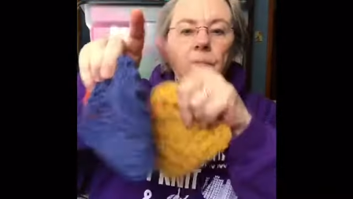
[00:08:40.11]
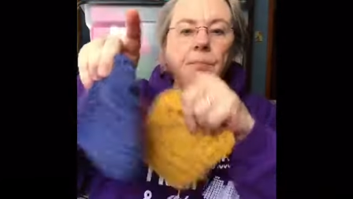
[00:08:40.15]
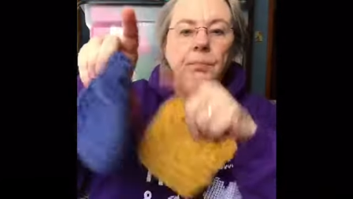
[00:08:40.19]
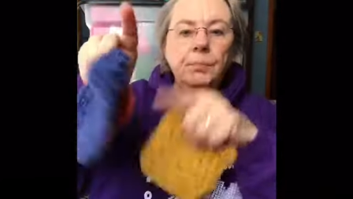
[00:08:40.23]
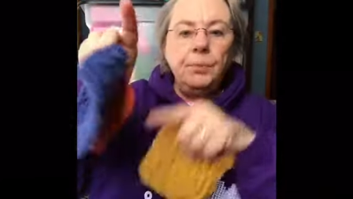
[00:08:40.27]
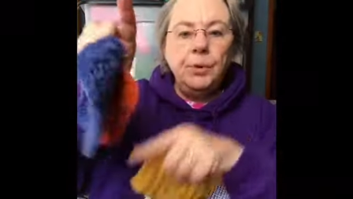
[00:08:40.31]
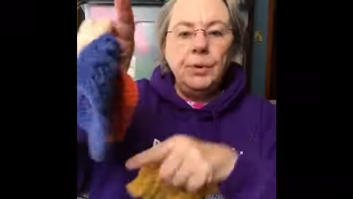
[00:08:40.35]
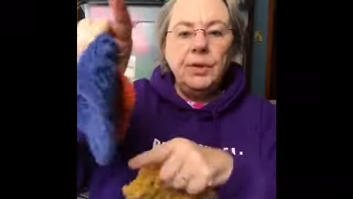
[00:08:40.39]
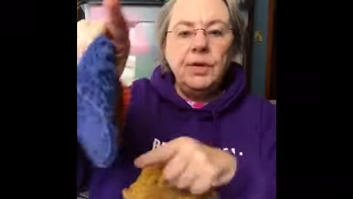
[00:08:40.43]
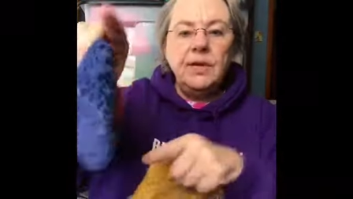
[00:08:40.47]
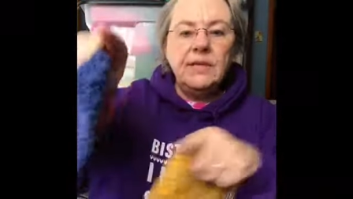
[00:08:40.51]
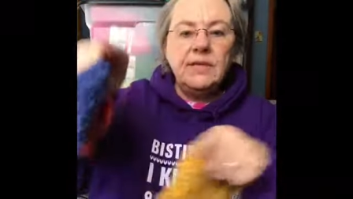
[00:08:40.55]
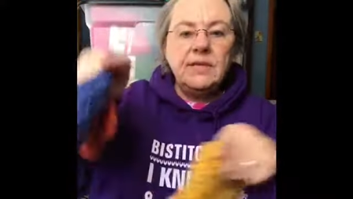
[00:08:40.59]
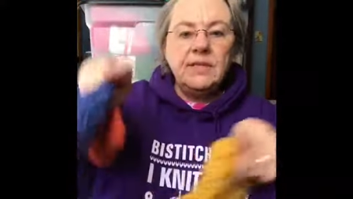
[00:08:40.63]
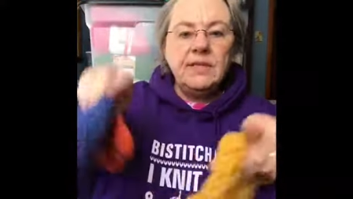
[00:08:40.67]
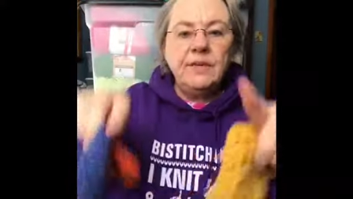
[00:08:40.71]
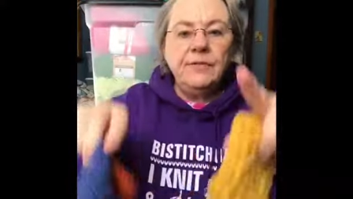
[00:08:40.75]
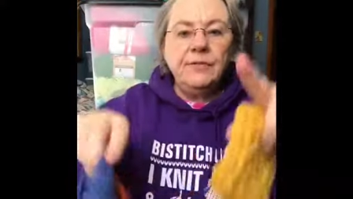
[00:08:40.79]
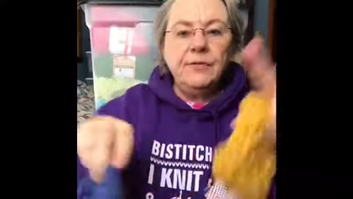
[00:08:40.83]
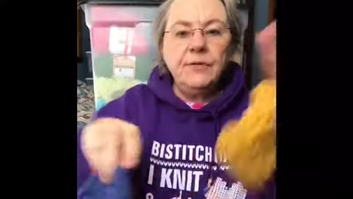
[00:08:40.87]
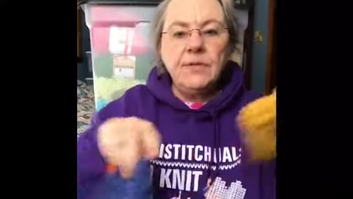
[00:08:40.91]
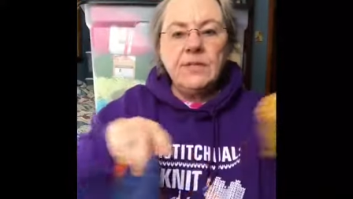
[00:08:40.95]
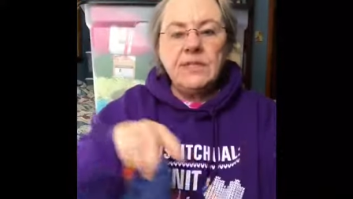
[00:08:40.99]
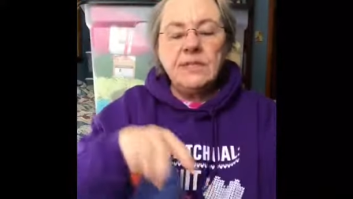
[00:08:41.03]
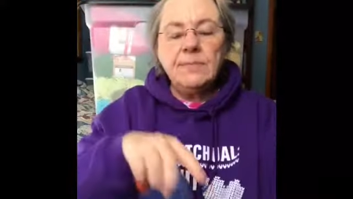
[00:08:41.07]
put at
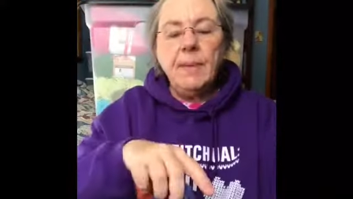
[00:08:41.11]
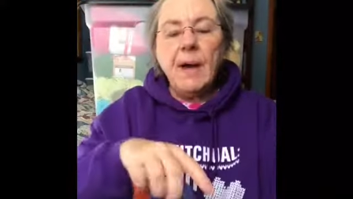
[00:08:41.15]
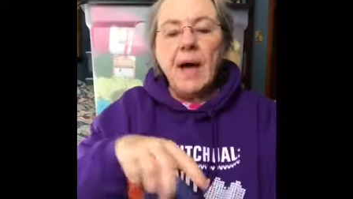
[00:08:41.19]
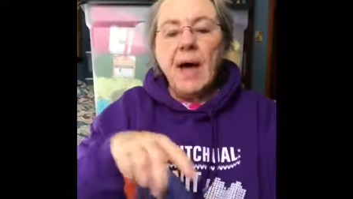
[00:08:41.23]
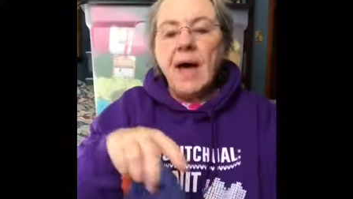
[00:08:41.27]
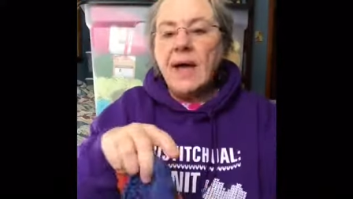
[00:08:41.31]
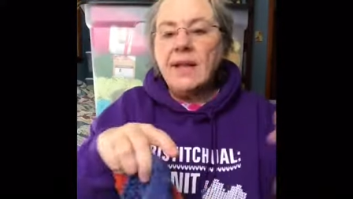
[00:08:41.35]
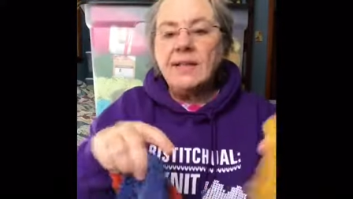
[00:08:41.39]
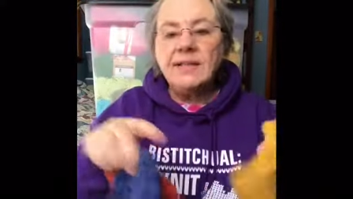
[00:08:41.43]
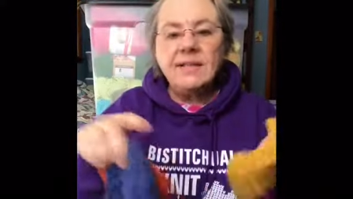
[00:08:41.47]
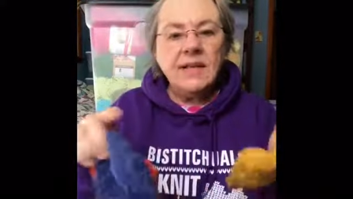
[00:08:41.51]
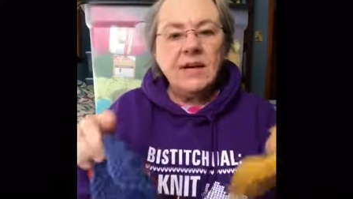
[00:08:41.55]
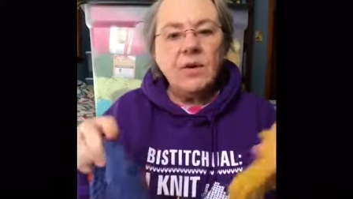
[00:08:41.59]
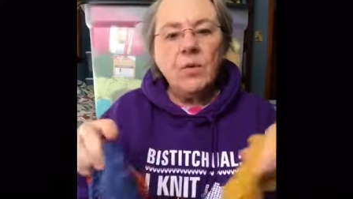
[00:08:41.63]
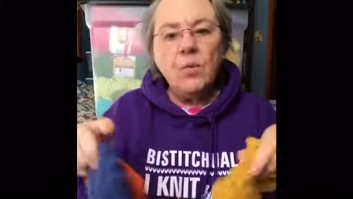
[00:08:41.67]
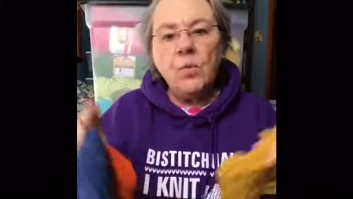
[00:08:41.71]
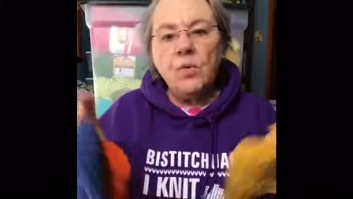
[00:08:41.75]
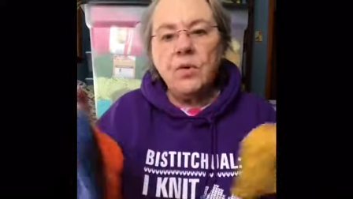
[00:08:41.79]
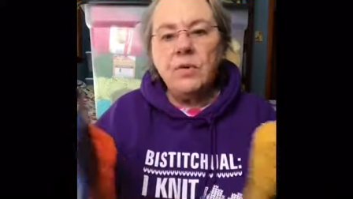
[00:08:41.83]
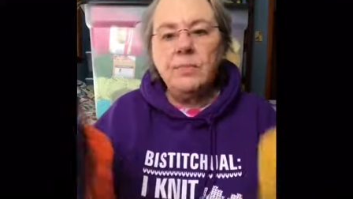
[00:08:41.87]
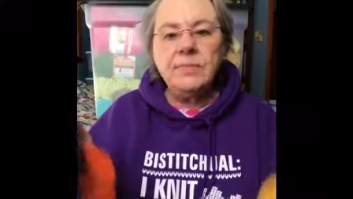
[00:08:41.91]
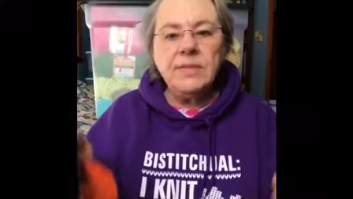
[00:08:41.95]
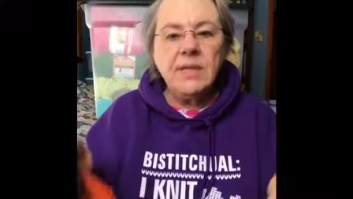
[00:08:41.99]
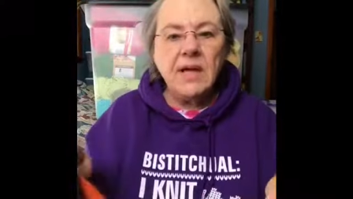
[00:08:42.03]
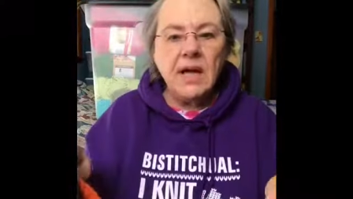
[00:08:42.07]
different spots. I don't
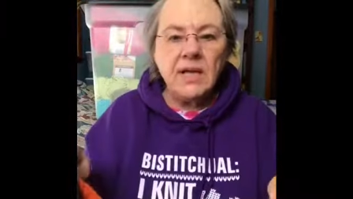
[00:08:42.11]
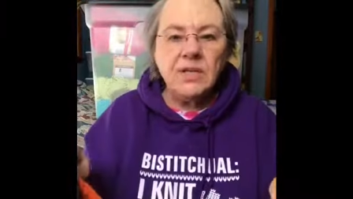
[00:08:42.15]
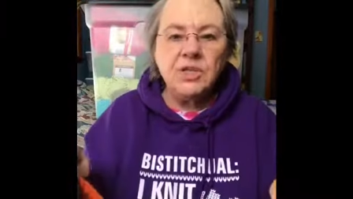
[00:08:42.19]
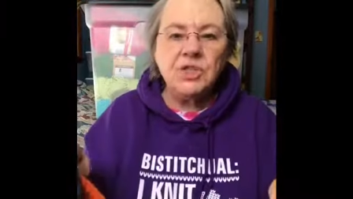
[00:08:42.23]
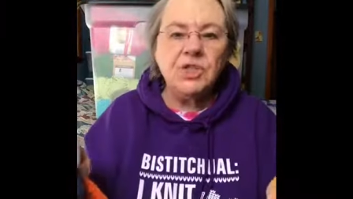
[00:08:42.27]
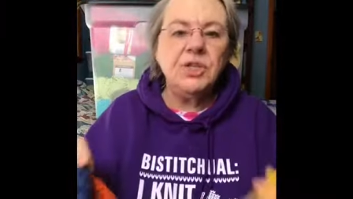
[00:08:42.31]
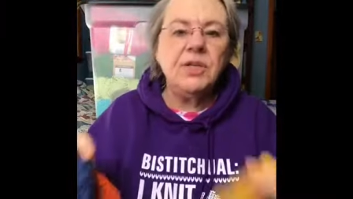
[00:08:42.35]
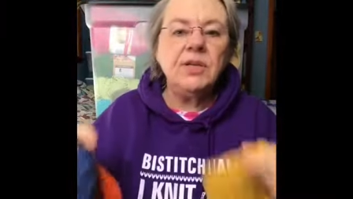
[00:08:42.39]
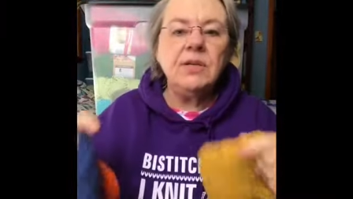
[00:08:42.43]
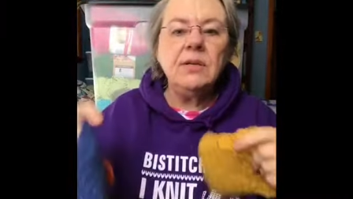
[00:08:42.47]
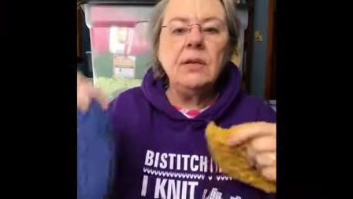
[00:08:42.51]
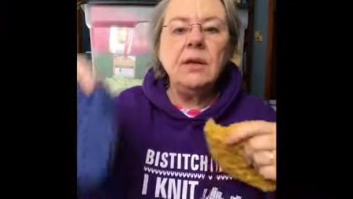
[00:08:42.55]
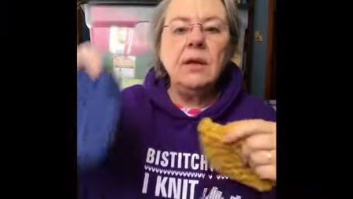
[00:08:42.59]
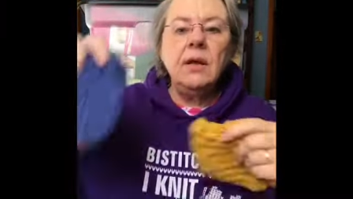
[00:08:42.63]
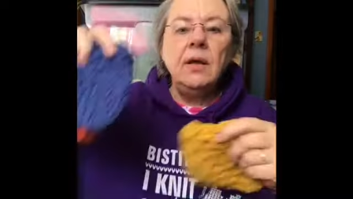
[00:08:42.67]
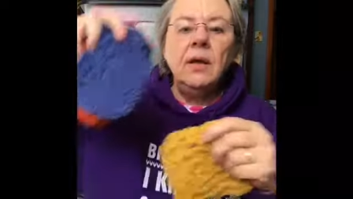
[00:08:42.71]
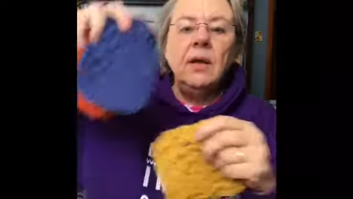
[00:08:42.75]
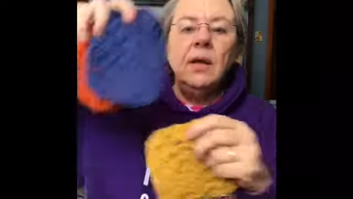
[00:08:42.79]
want them touching